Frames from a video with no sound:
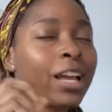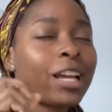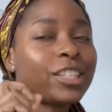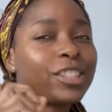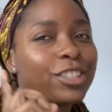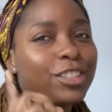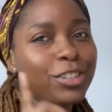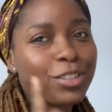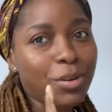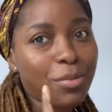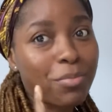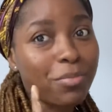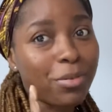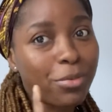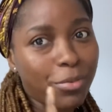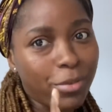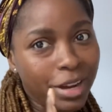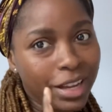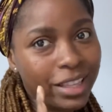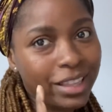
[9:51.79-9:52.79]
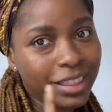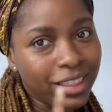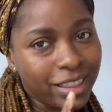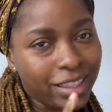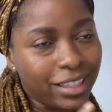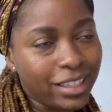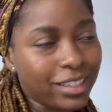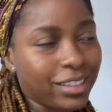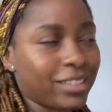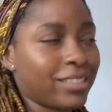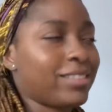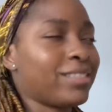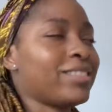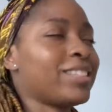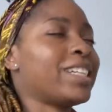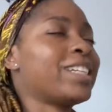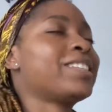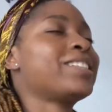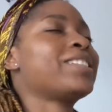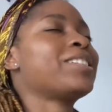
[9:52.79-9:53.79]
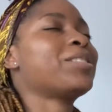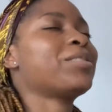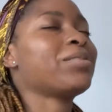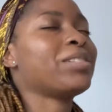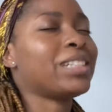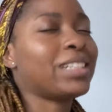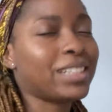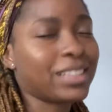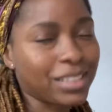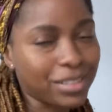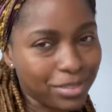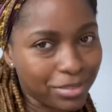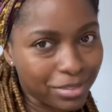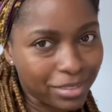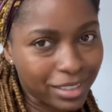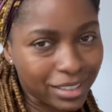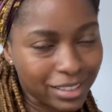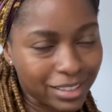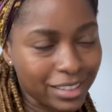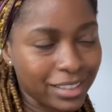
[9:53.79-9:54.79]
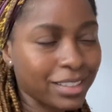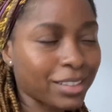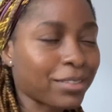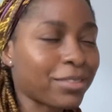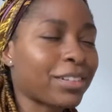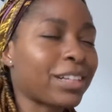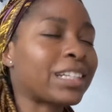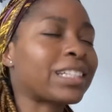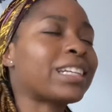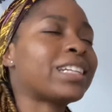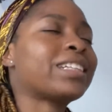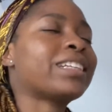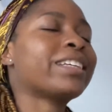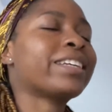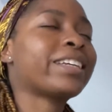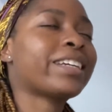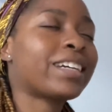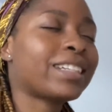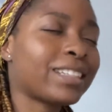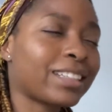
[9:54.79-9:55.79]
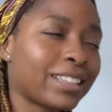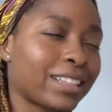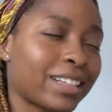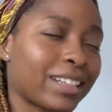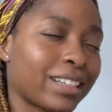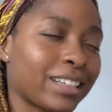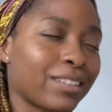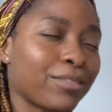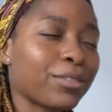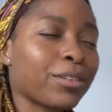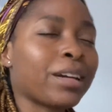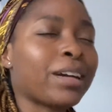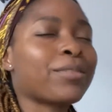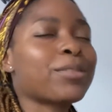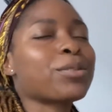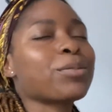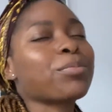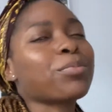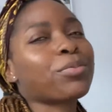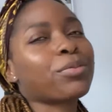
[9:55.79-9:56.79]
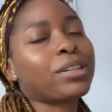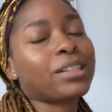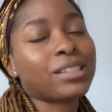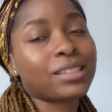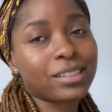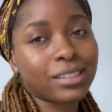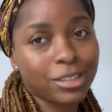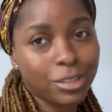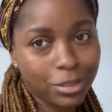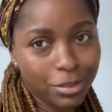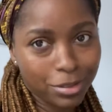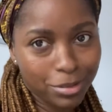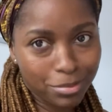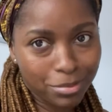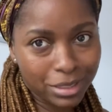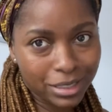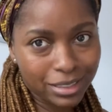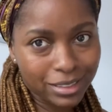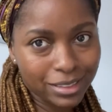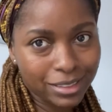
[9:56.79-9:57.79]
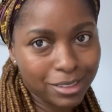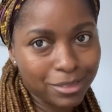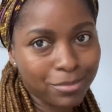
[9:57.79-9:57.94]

The number one thing that is really different is the fact that in Canada, if you have to print a document,